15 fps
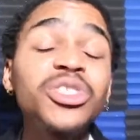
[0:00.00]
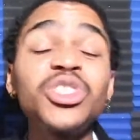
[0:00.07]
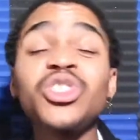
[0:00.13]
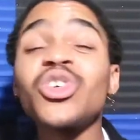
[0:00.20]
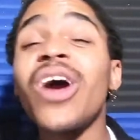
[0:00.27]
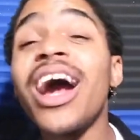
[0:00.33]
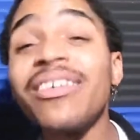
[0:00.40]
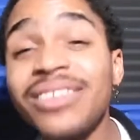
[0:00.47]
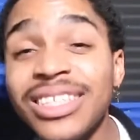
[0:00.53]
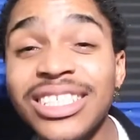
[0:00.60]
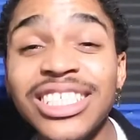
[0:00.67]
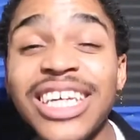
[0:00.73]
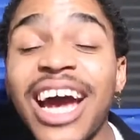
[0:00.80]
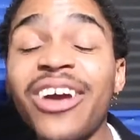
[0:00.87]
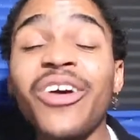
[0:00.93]
Subscribe to
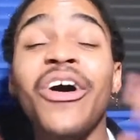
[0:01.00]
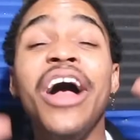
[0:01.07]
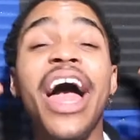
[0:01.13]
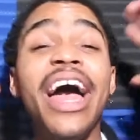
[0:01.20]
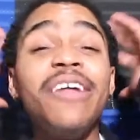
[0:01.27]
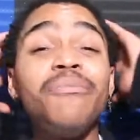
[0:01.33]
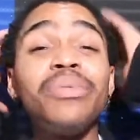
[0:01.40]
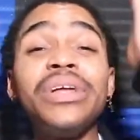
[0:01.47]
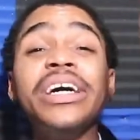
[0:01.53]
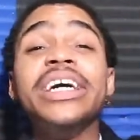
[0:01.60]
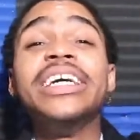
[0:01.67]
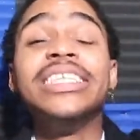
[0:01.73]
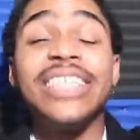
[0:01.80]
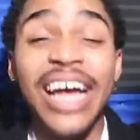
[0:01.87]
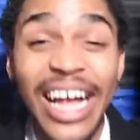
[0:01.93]
this channel, and
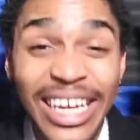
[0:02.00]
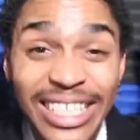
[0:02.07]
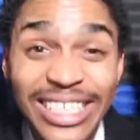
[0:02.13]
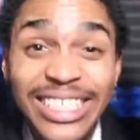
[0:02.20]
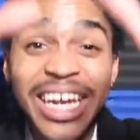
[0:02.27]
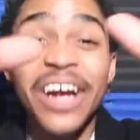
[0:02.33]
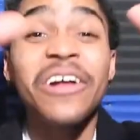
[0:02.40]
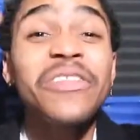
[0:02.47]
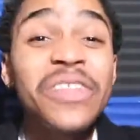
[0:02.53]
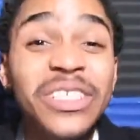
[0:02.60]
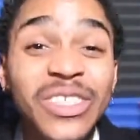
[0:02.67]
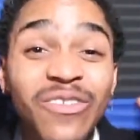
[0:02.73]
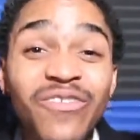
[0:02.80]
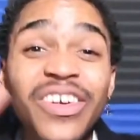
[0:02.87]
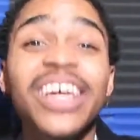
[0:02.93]
please share
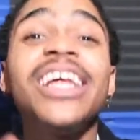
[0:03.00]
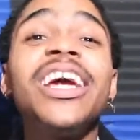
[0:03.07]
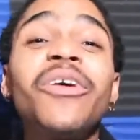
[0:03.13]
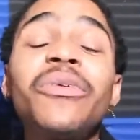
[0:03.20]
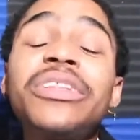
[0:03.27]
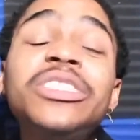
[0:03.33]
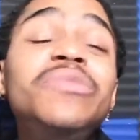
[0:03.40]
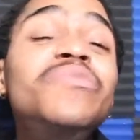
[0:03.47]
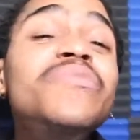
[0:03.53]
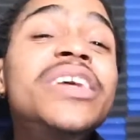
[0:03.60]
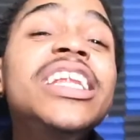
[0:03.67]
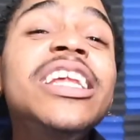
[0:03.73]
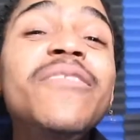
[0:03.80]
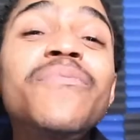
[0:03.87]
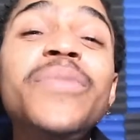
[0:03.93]
this video with as
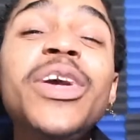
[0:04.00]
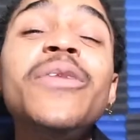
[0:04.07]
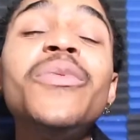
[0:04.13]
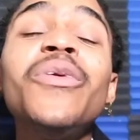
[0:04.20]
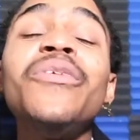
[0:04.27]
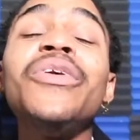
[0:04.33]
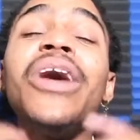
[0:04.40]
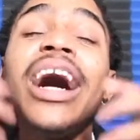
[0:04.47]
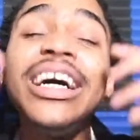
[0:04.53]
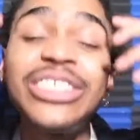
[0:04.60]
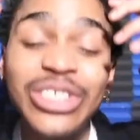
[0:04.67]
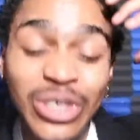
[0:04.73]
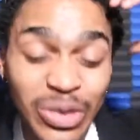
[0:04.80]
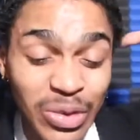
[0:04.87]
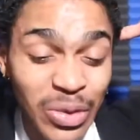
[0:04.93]
many people
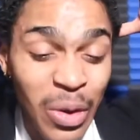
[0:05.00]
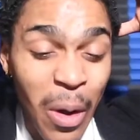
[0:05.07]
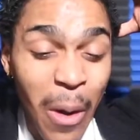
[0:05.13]
as you